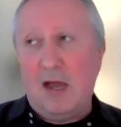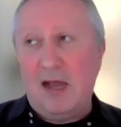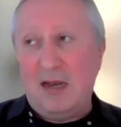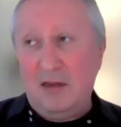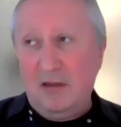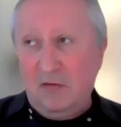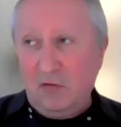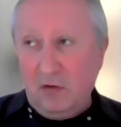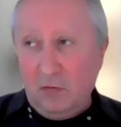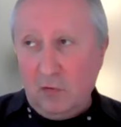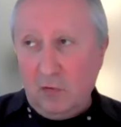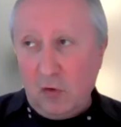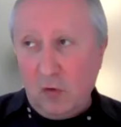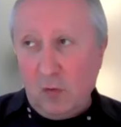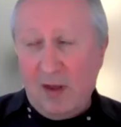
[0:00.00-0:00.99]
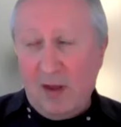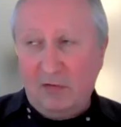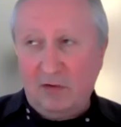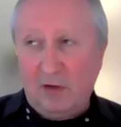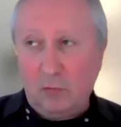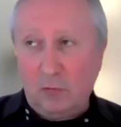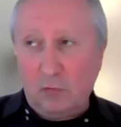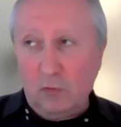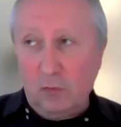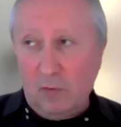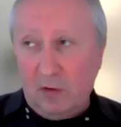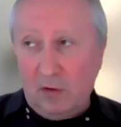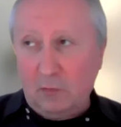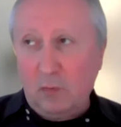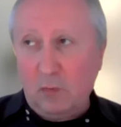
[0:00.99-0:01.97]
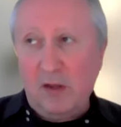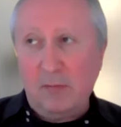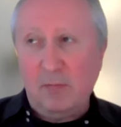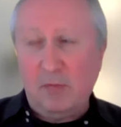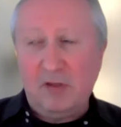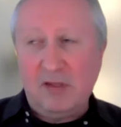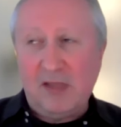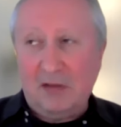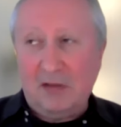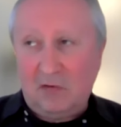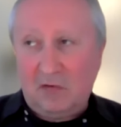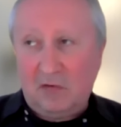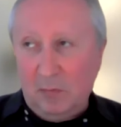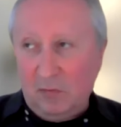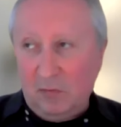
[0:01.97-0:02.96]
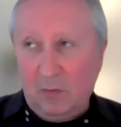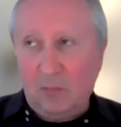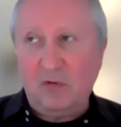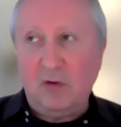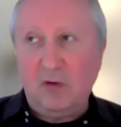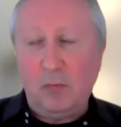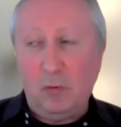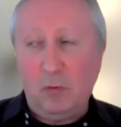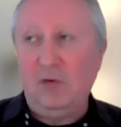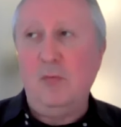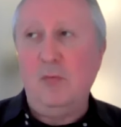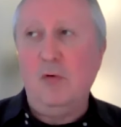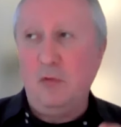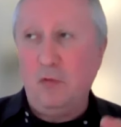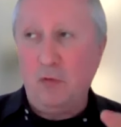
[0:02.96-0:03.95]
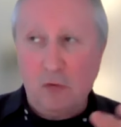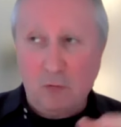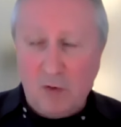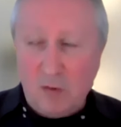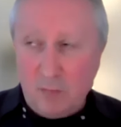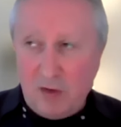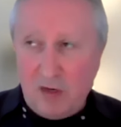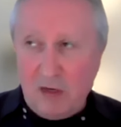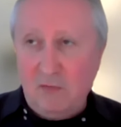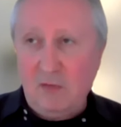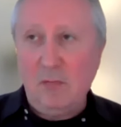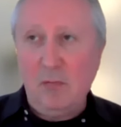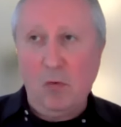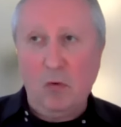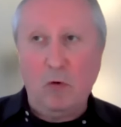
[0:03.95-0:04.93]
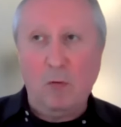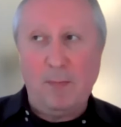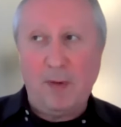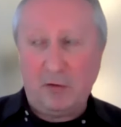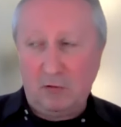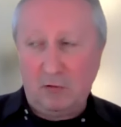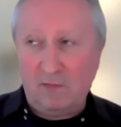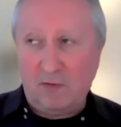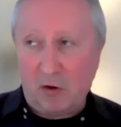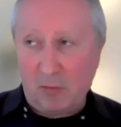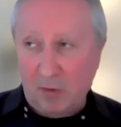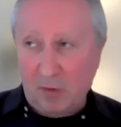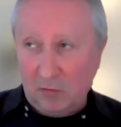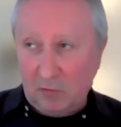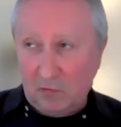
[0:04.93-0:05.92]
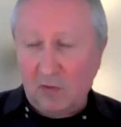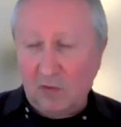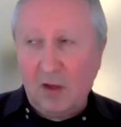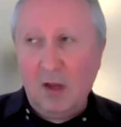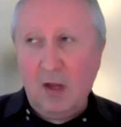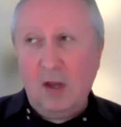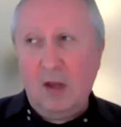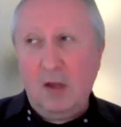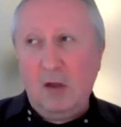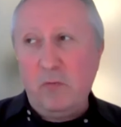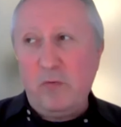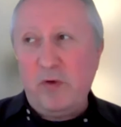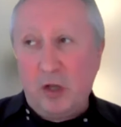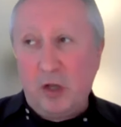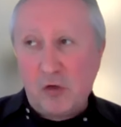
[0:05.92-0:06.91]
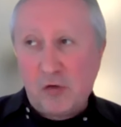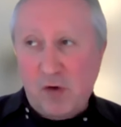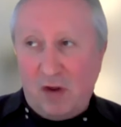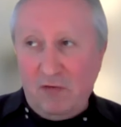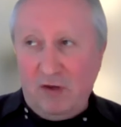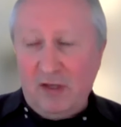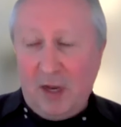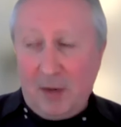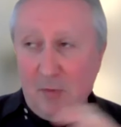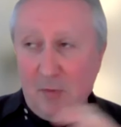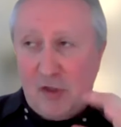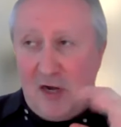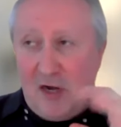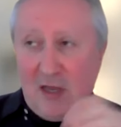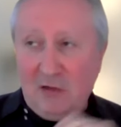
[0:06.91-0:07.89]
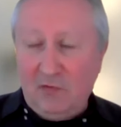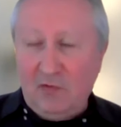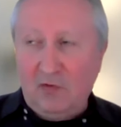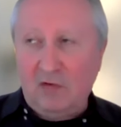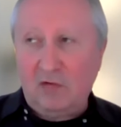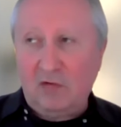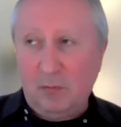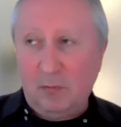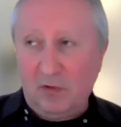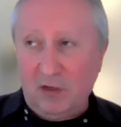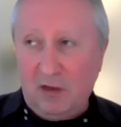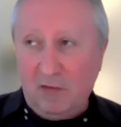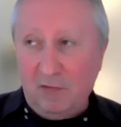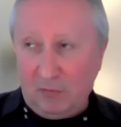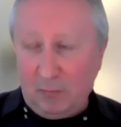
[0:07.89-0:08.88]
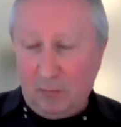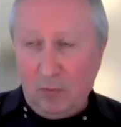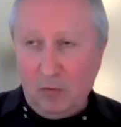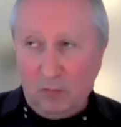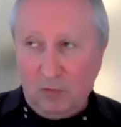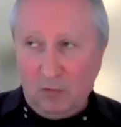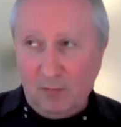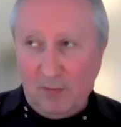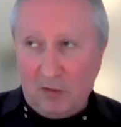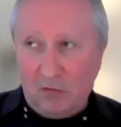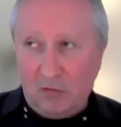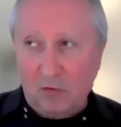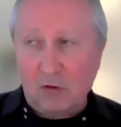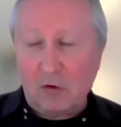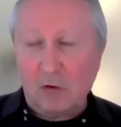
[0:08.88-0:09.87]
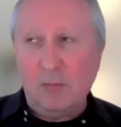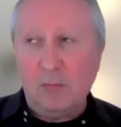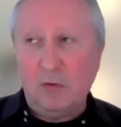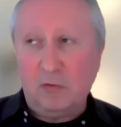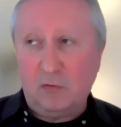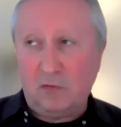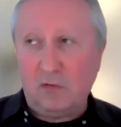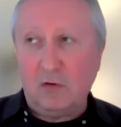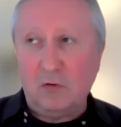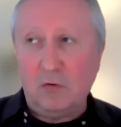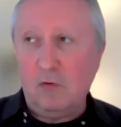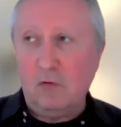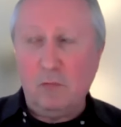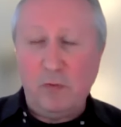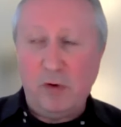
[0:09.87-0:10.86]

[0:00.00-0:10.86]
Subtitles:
at least in the US. I don't know elsewhere, but that seems something plausible. You know, when we live in more compact environments, we're not driving that much less. This is something I've explored with Matt Turner, but you know,